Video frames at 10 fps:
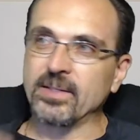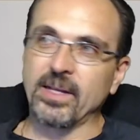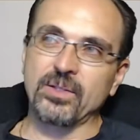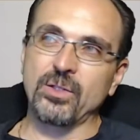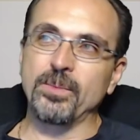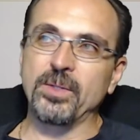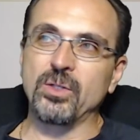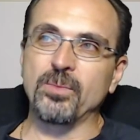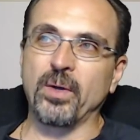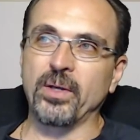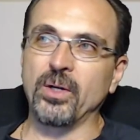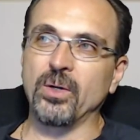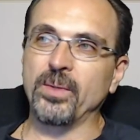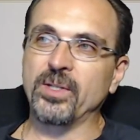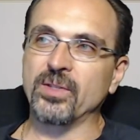That's human 2.0,
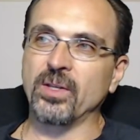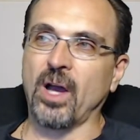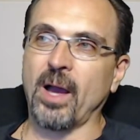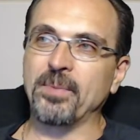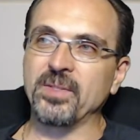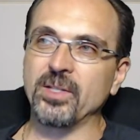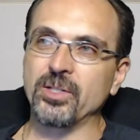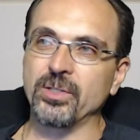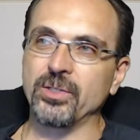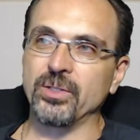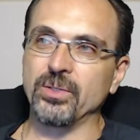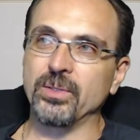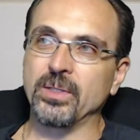which is in opposition to,